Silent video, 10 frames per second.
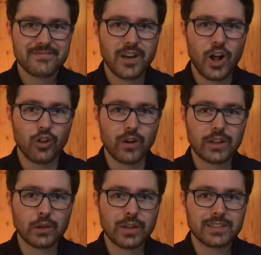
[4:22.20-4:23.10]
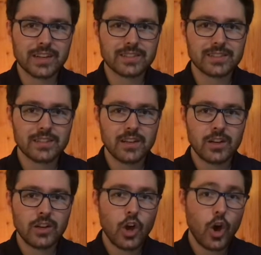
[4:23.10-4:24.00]
All right, lunatics.
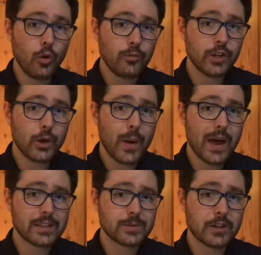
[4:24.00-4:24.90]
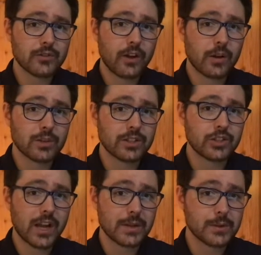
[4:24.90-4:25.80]
Hopefully you had as much fun with the
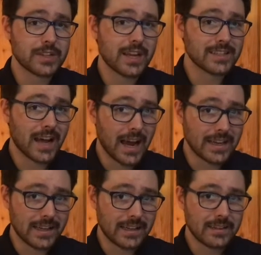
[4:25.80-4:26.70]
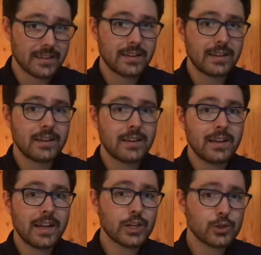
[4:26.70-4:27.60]
shadows as I did.
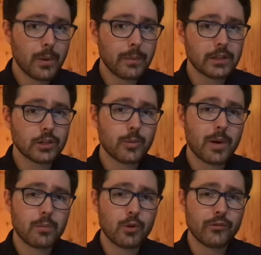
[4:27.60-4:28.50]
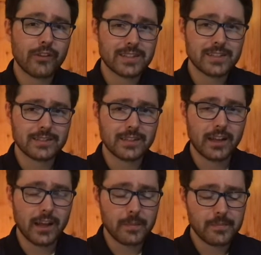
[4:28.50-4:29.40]
Here's what we learned about moon phases
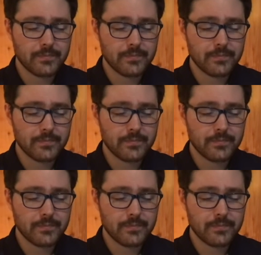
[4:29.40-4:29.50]
today.